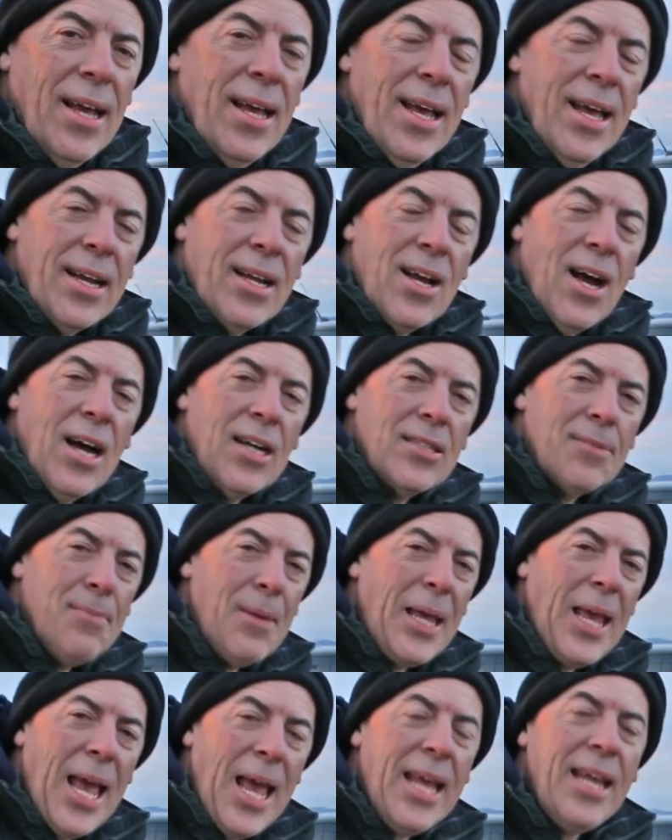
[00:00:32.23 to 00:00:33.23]
It costs
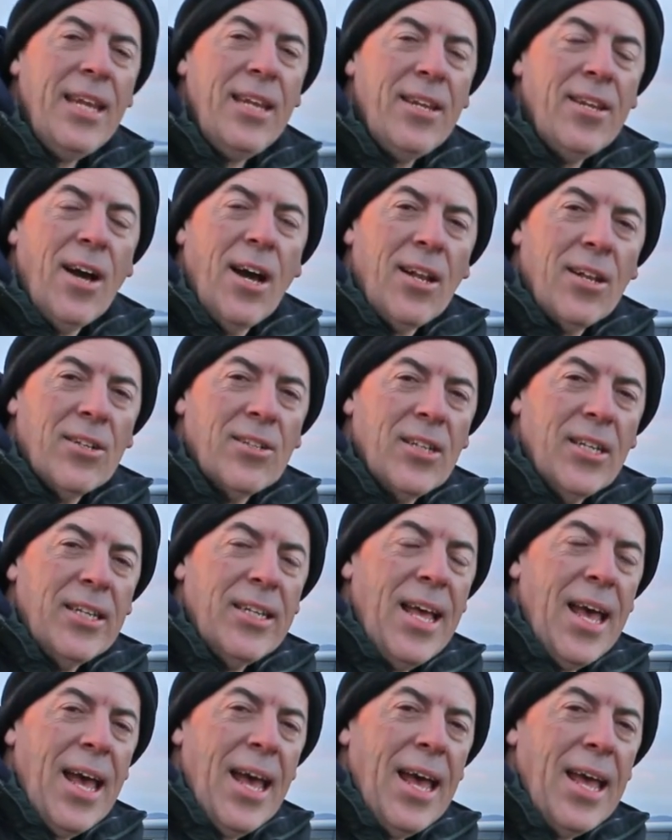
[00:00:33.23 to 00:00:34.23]
me $80 a
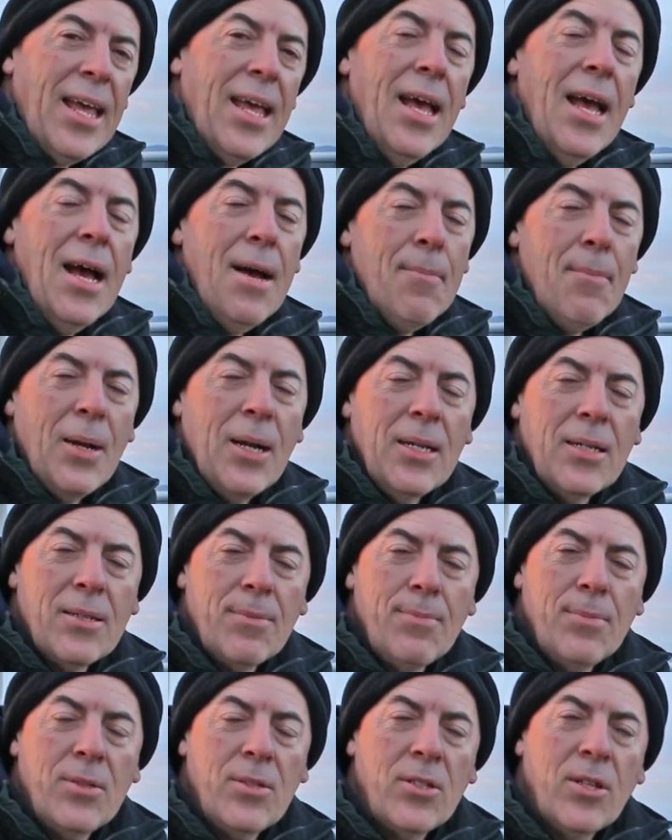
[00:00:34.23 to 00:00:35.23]
day, but it's
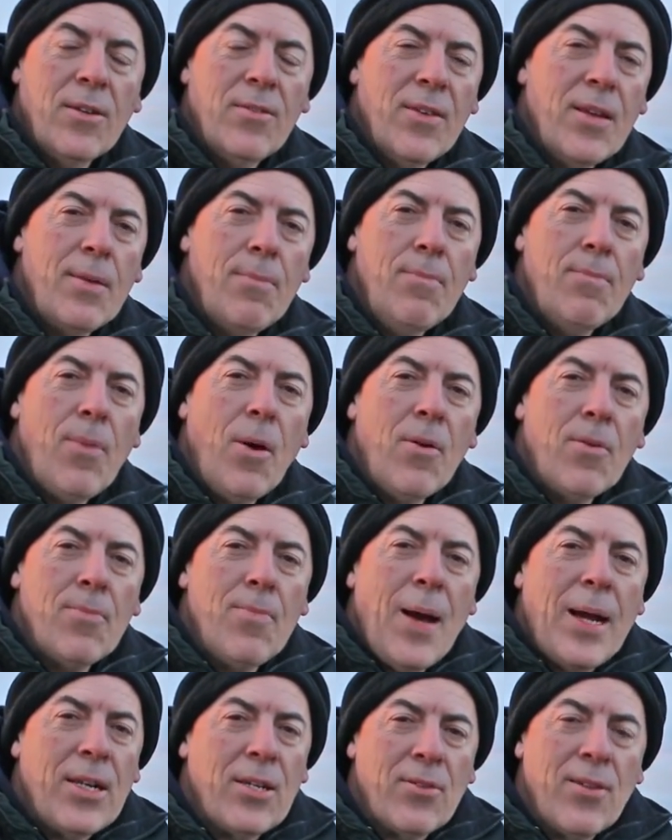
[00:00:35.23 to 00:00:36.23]
serving both
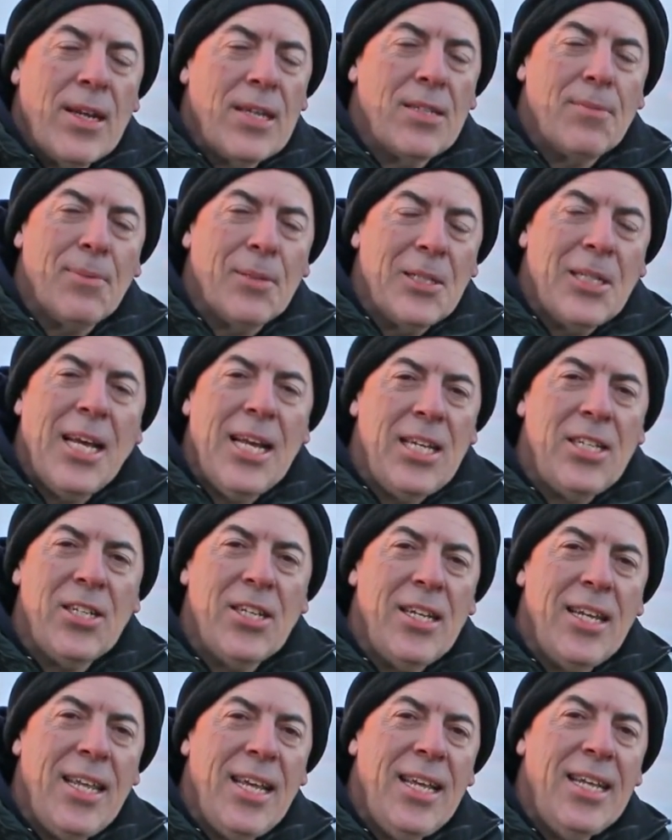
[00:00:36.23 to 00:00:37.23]
my
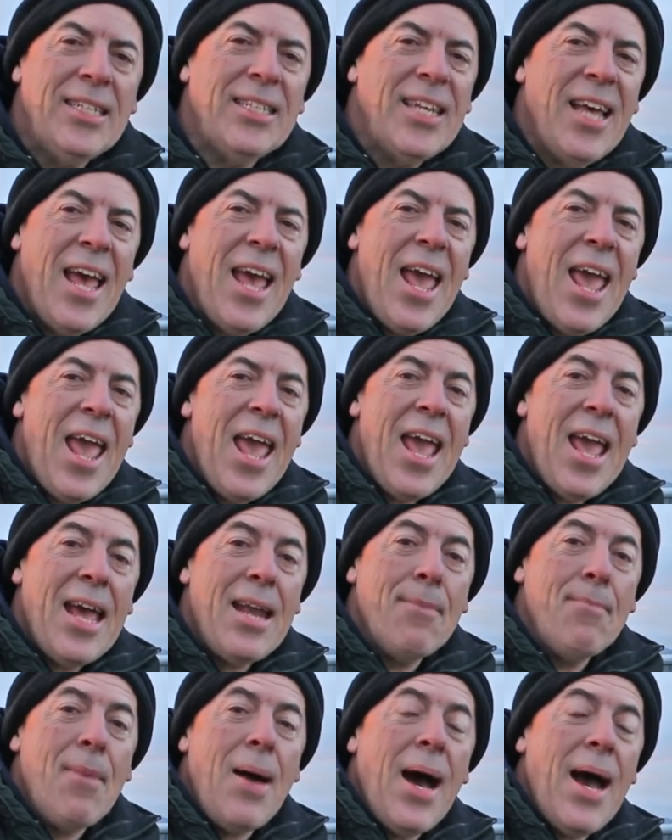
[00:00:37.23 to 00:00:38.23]
transportation needs
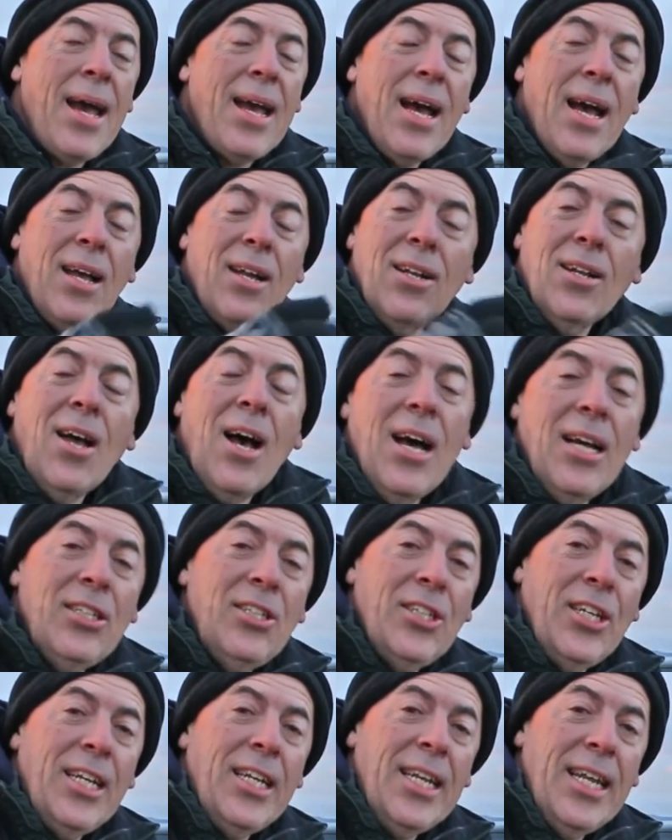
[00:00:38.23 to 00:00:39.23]
and my
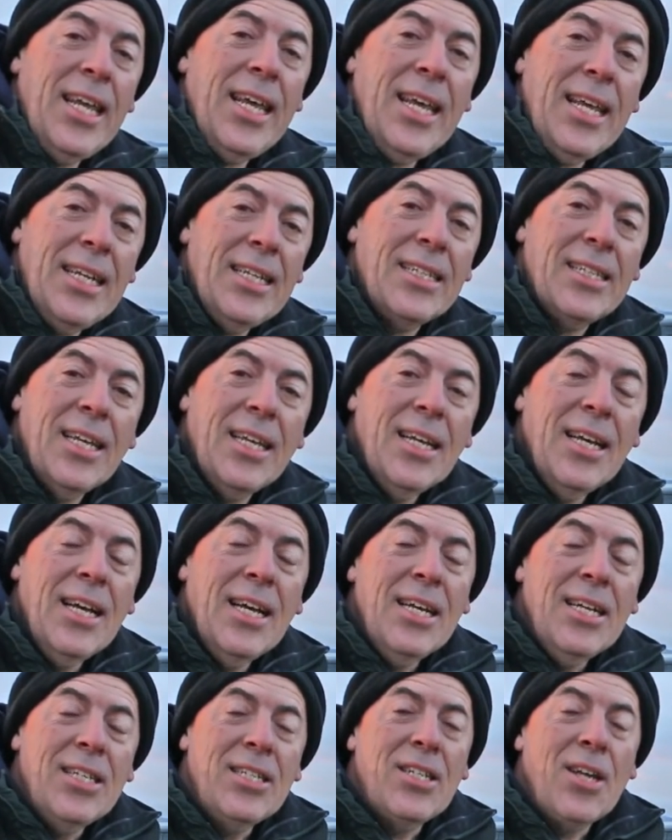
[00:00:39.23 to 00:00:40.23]
lodging needs.
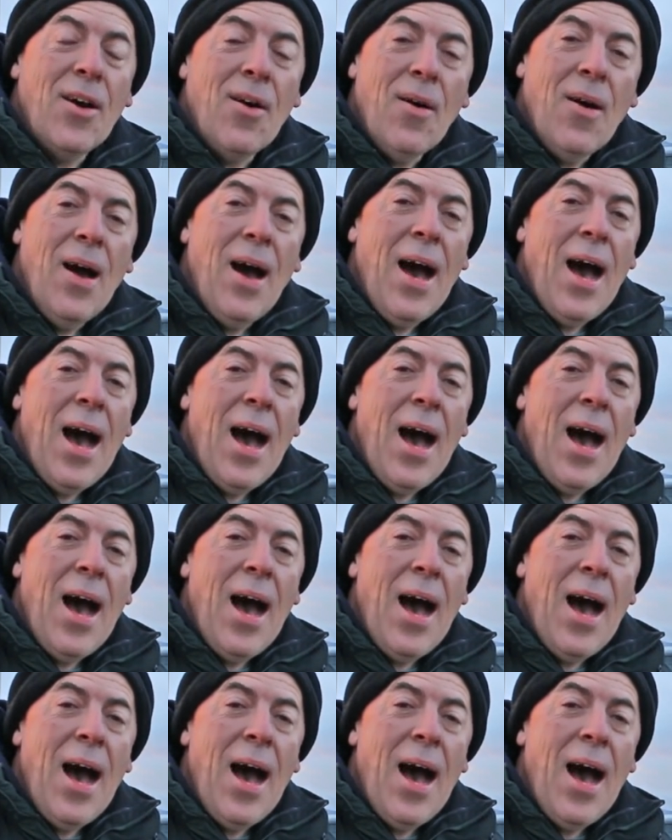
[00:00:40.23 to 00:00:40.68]
So